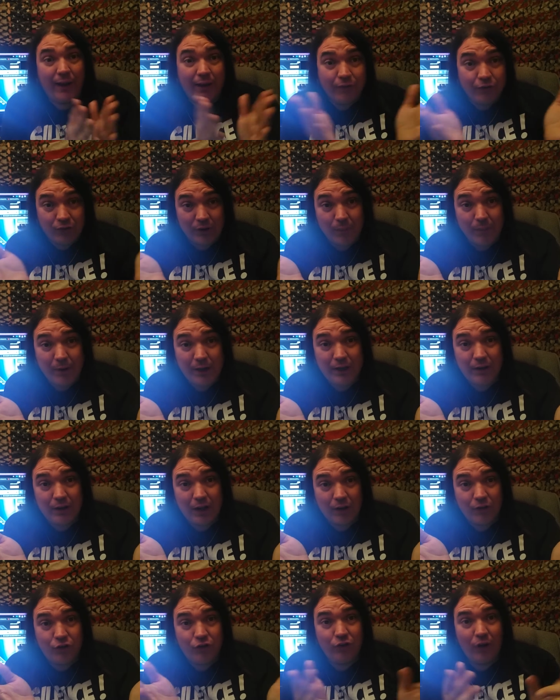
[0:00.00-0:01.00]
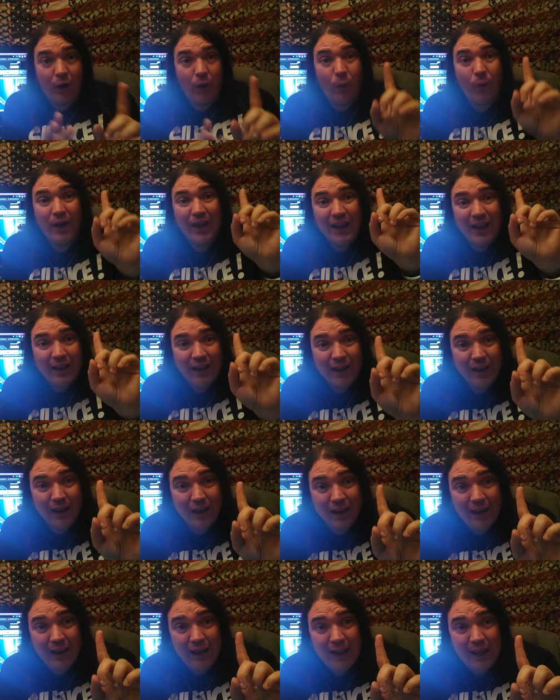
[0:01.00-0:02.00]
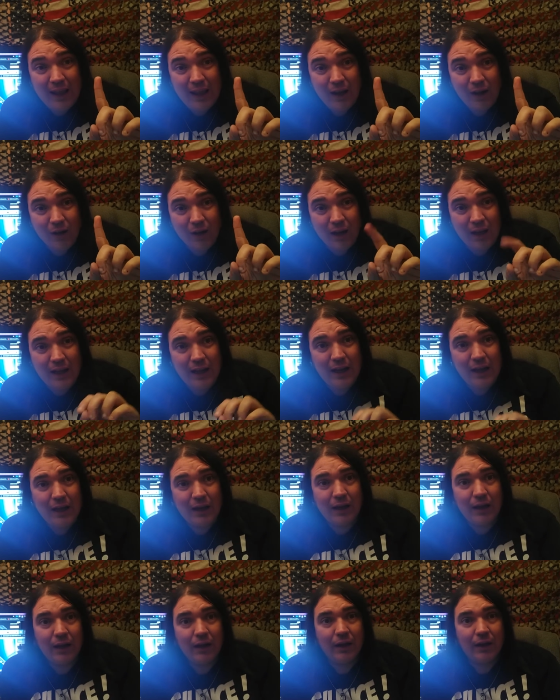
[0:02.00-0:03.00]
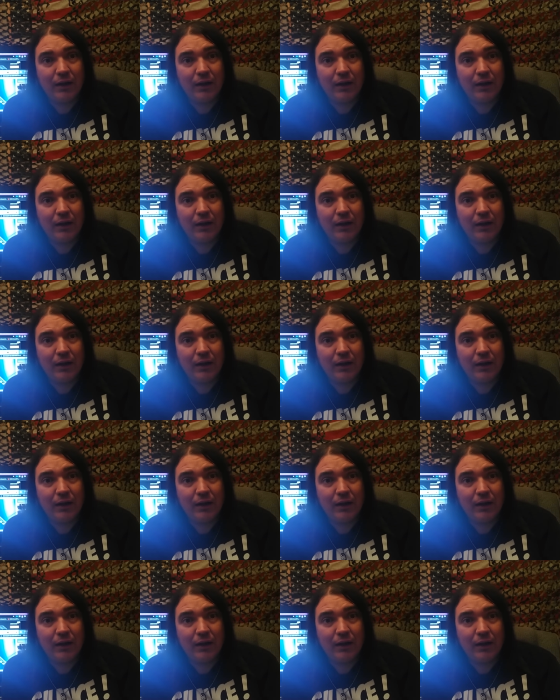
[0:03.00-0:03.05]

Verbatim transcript: and if somebody does so legally,